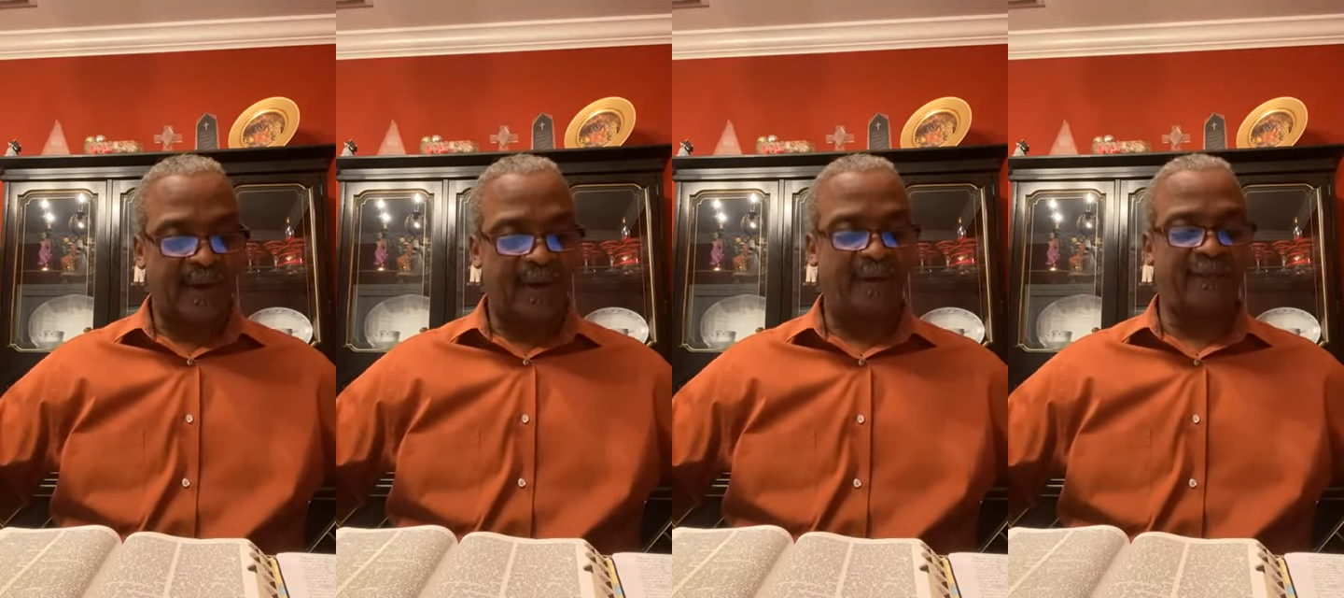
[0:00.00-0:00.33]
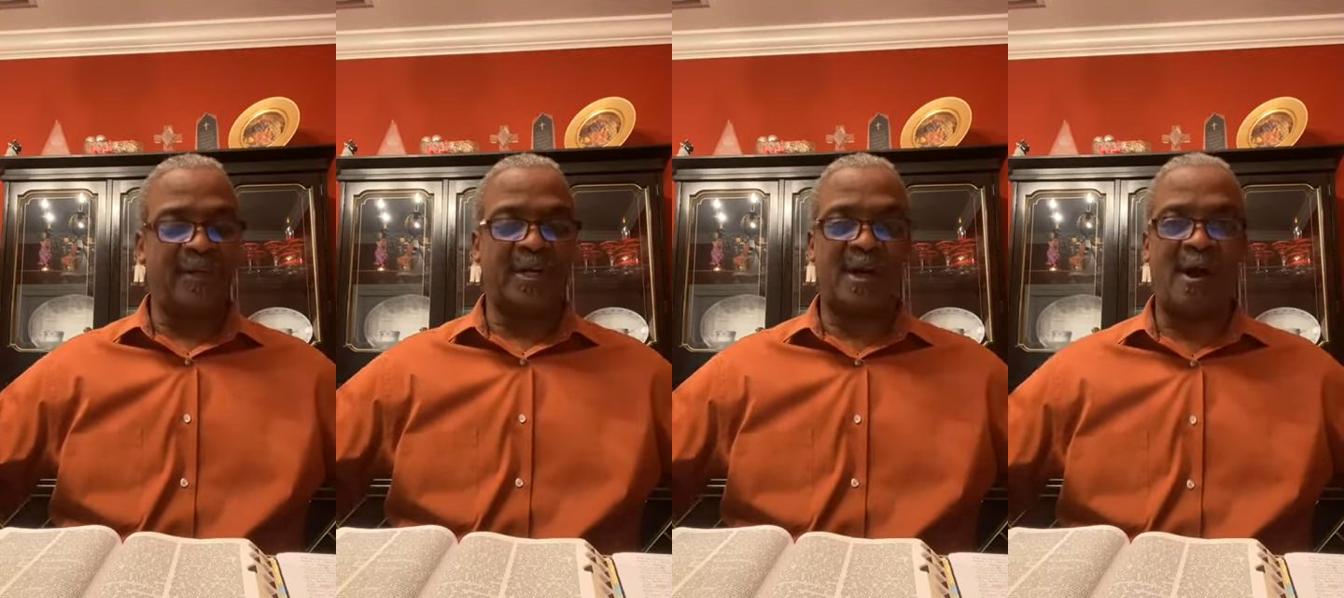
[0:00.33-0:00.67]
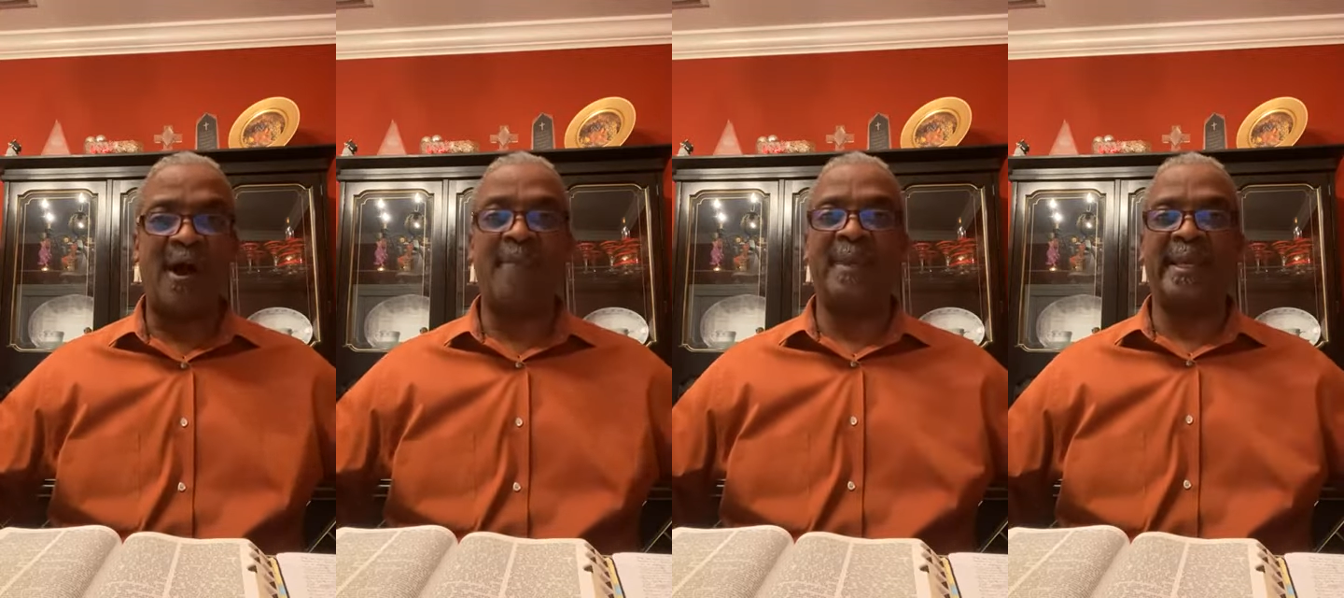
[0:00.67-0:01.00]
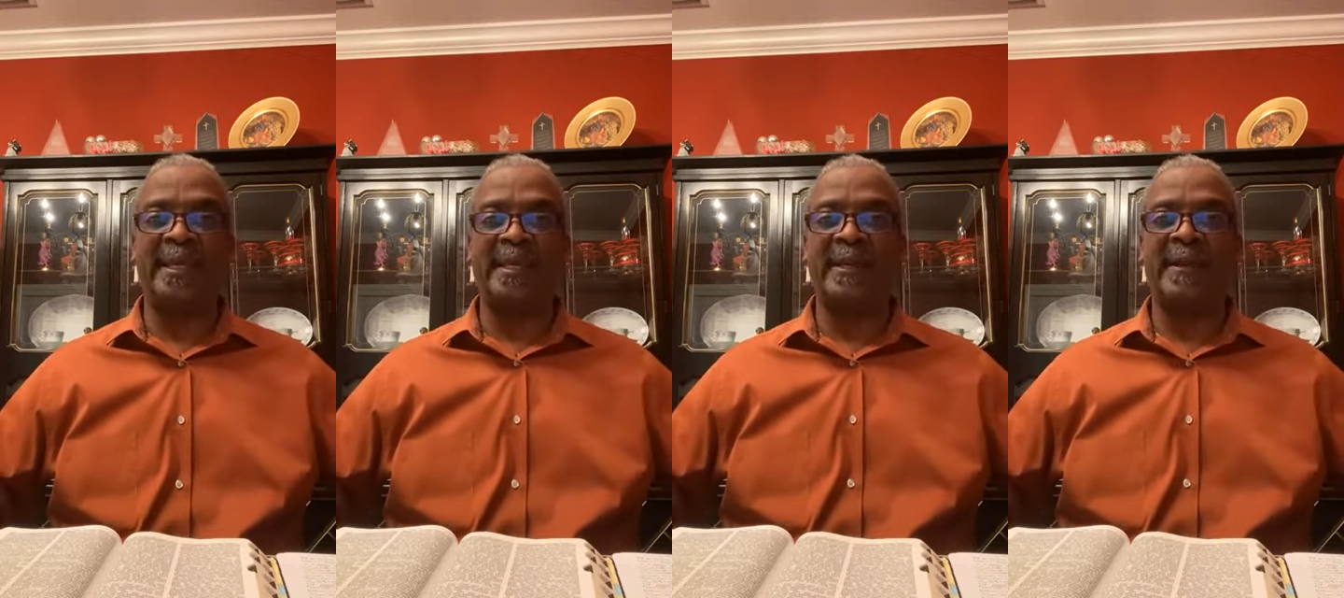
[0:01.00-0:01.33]
of the
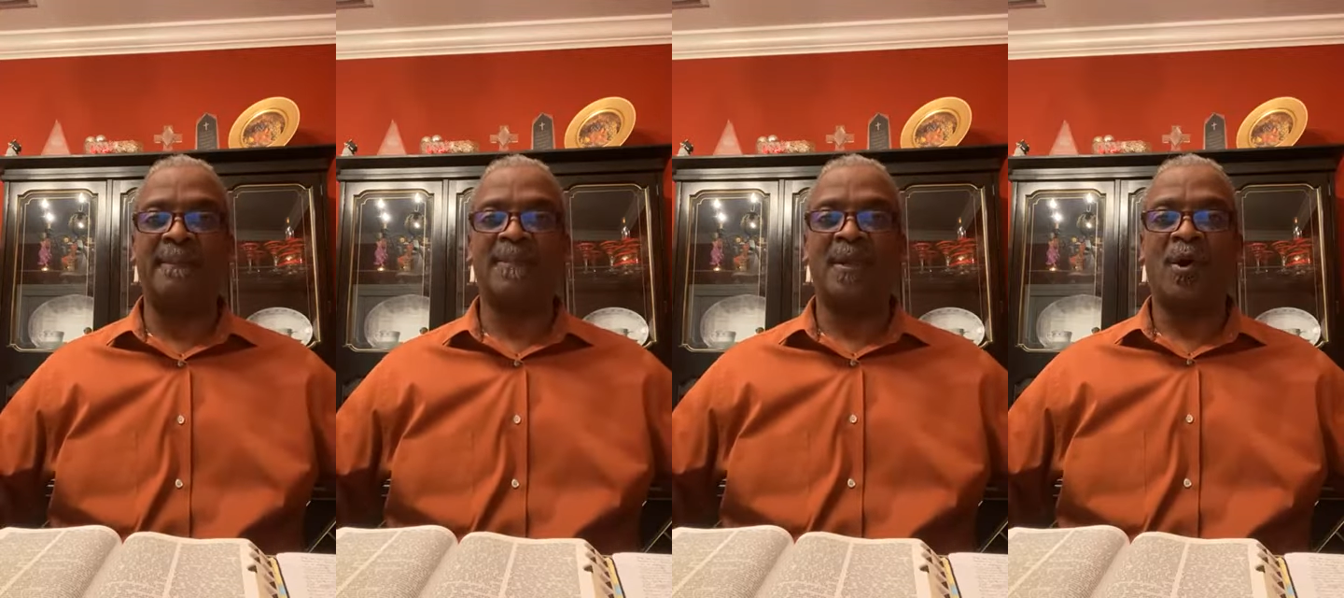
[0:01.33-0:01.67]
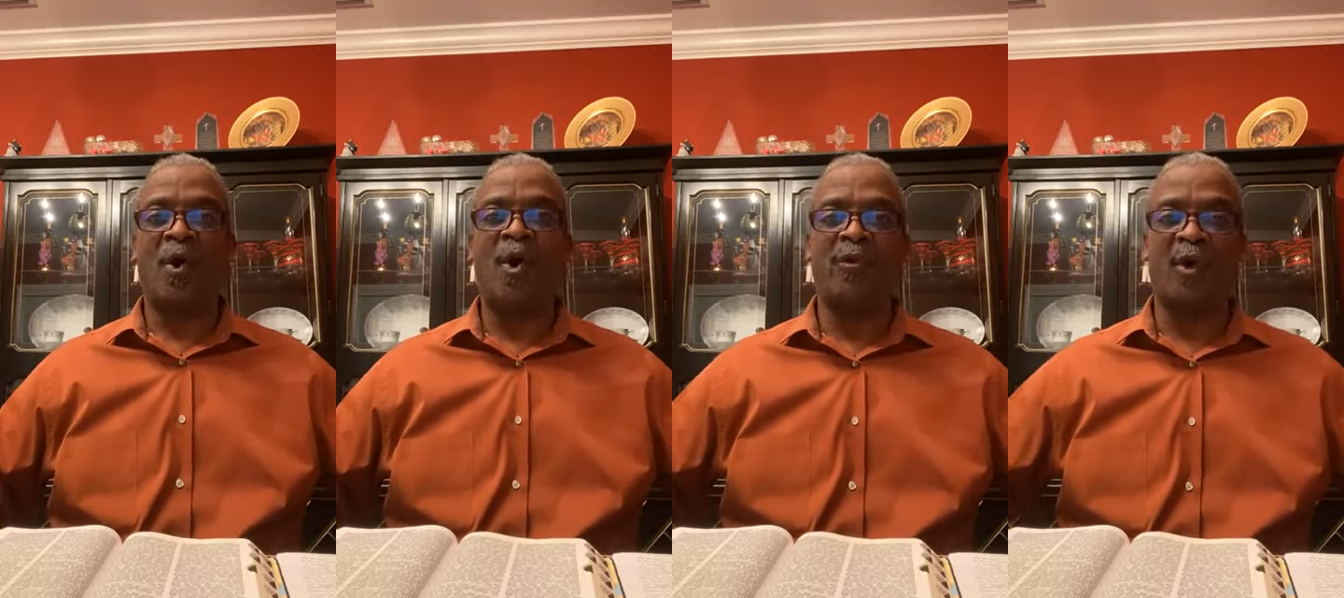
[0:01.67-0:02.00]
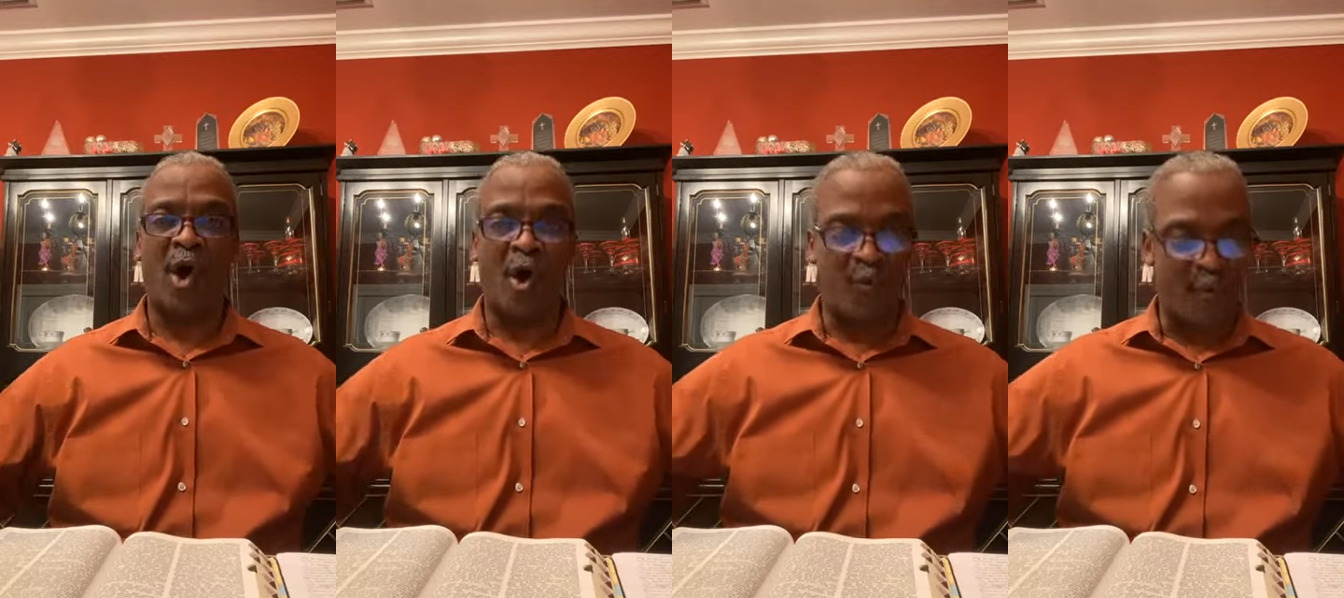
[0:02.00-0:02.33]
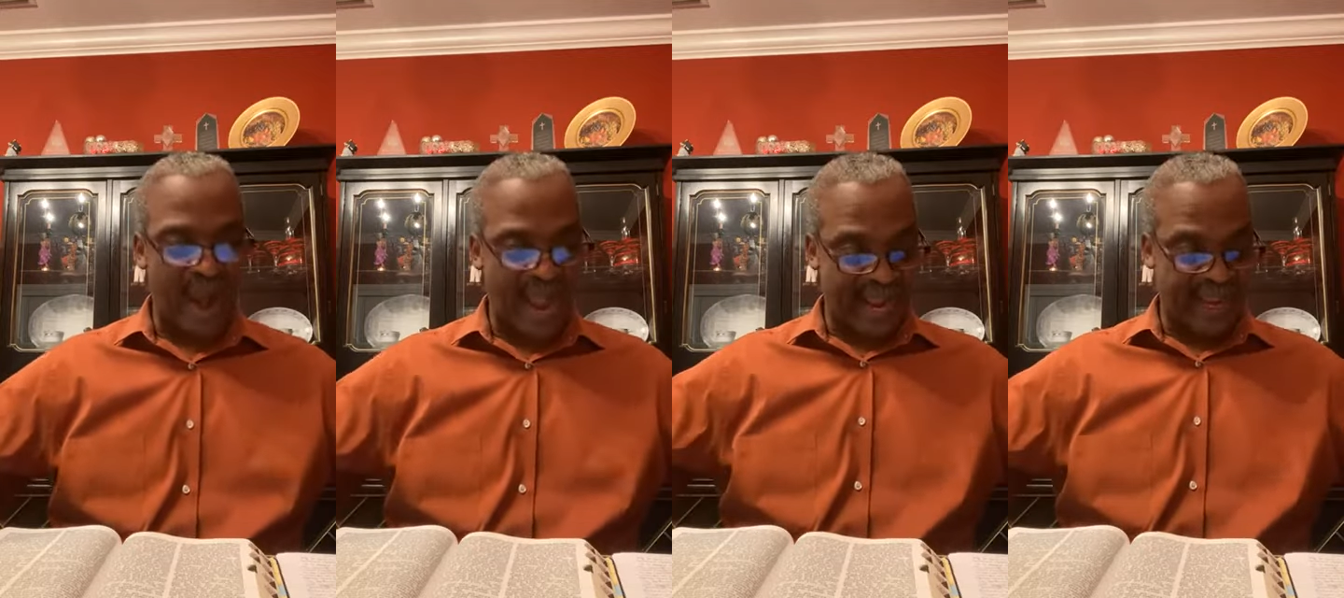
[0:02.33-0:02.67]
coming or the
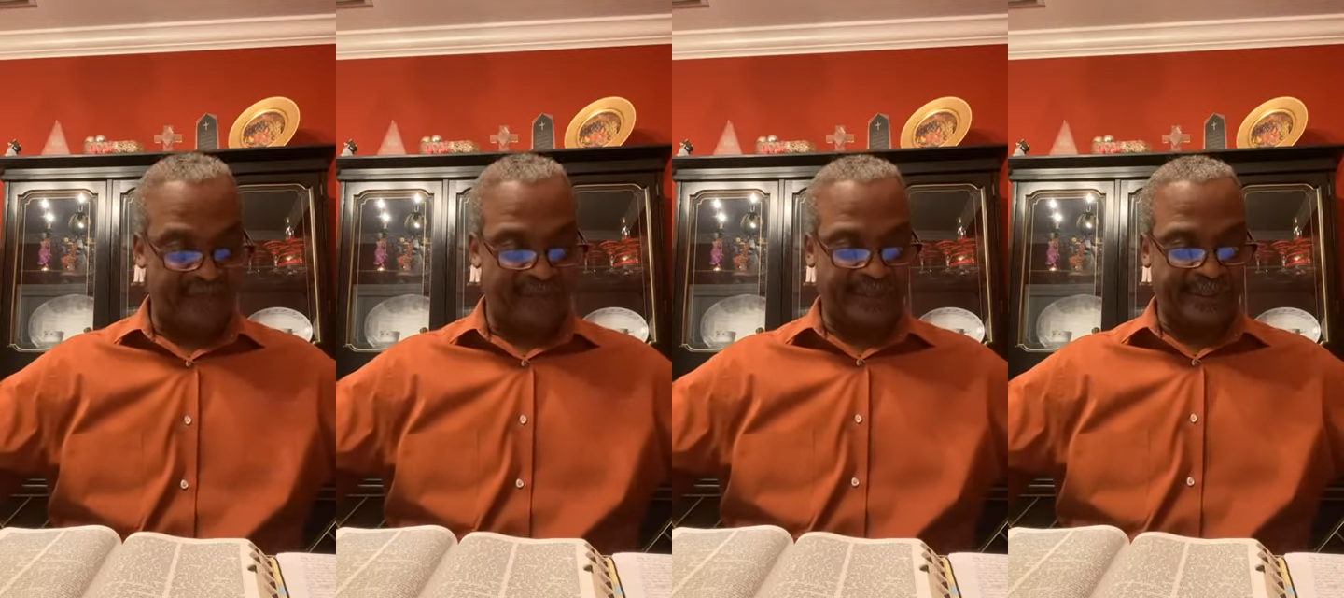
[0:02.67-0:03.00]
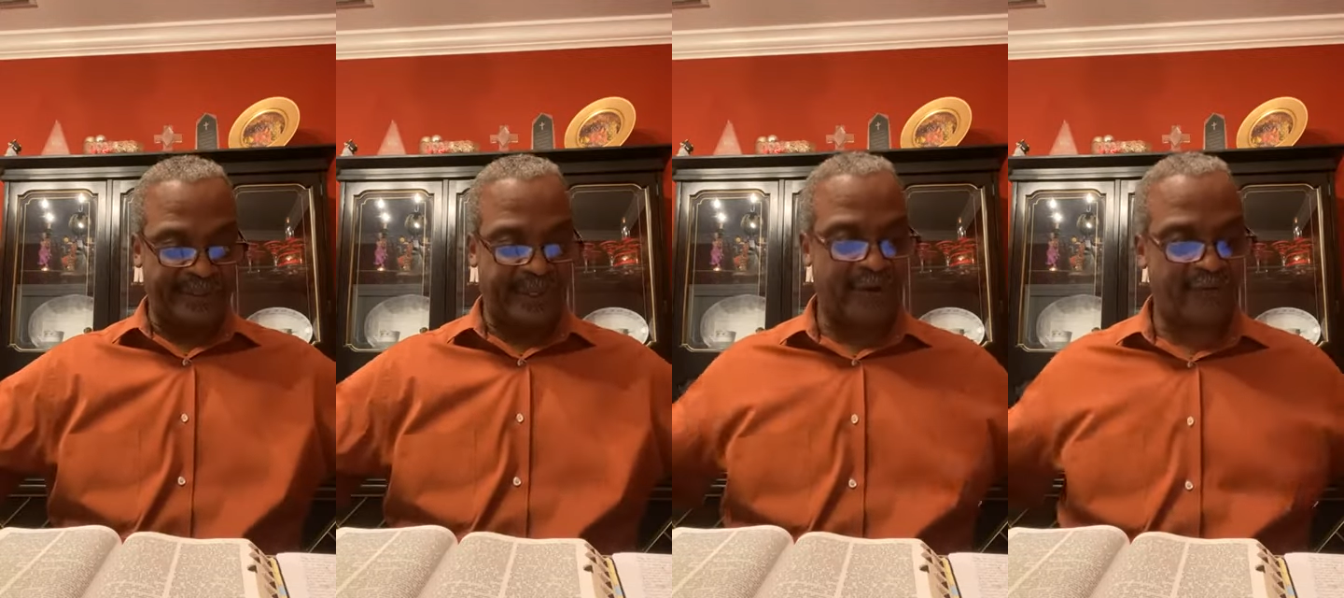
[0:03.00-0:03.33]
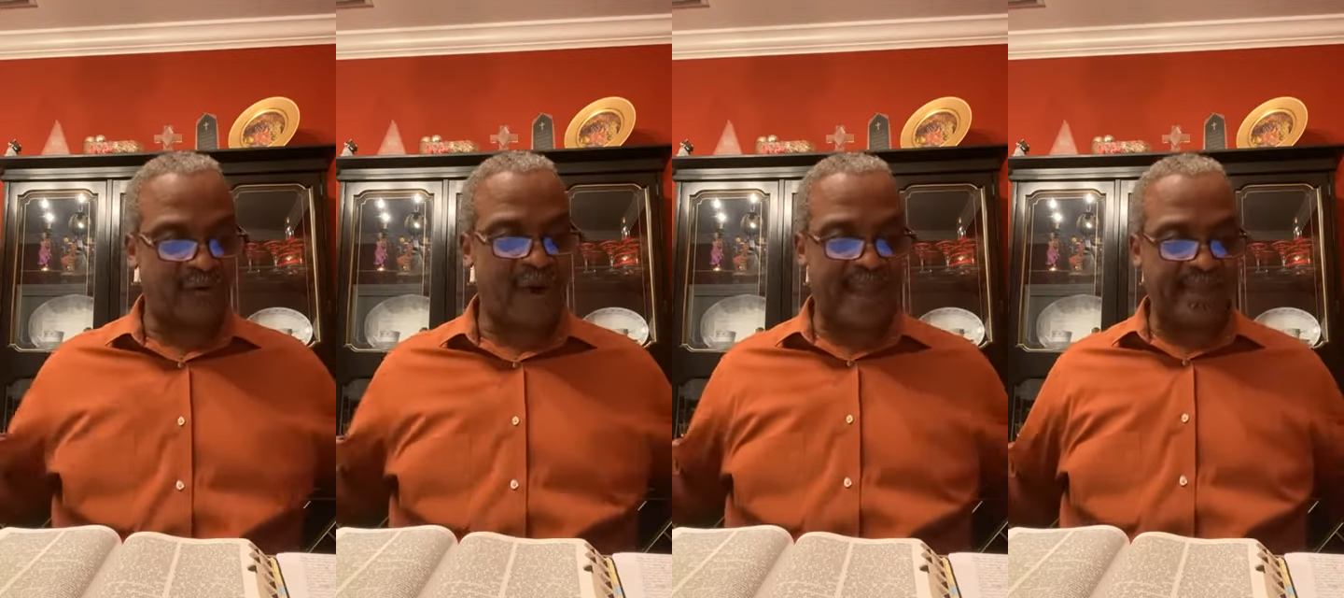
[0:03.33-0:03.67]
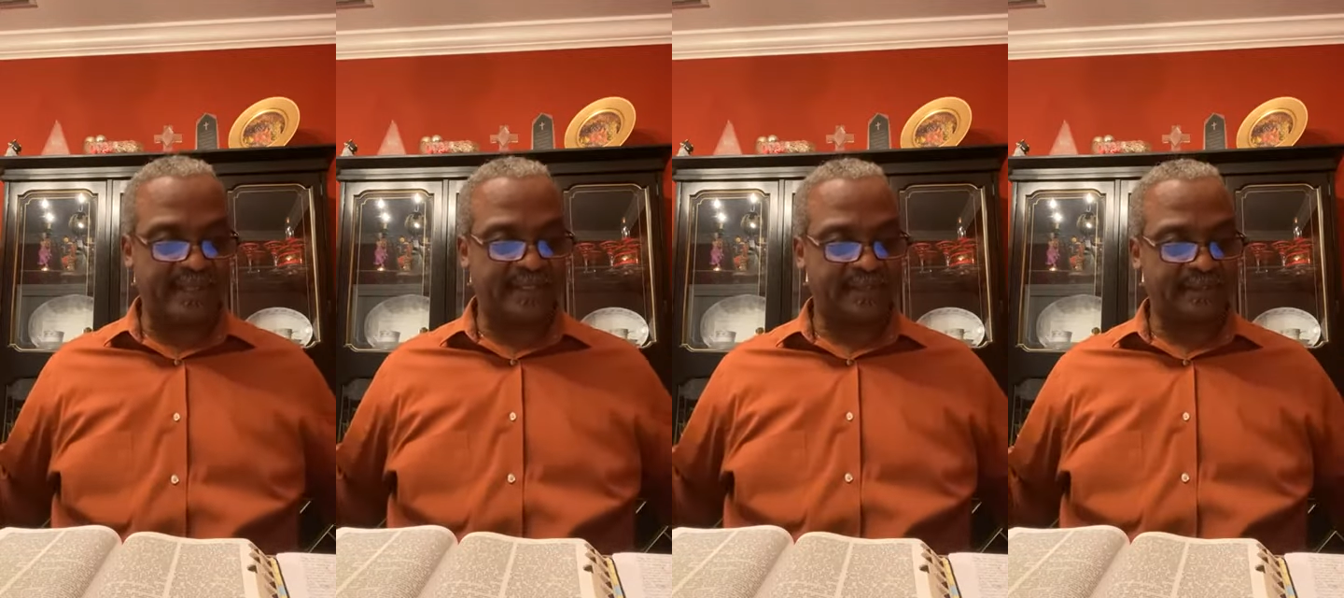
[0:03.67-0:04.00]
arrival of
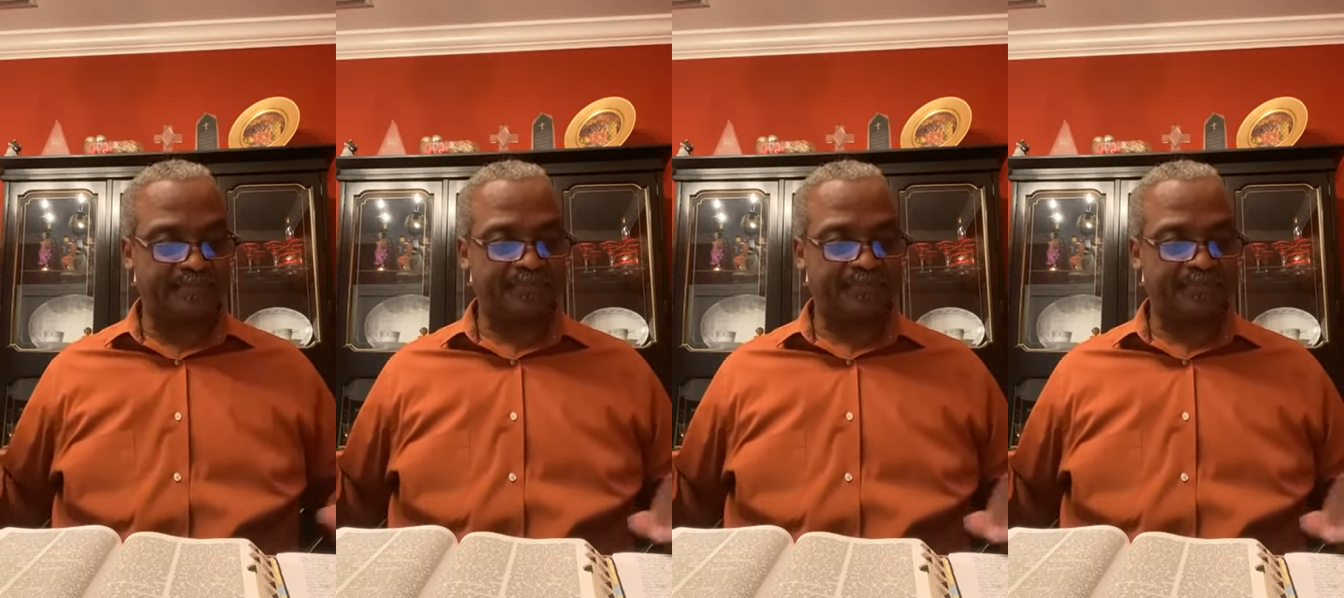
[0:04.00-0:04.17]
Christ.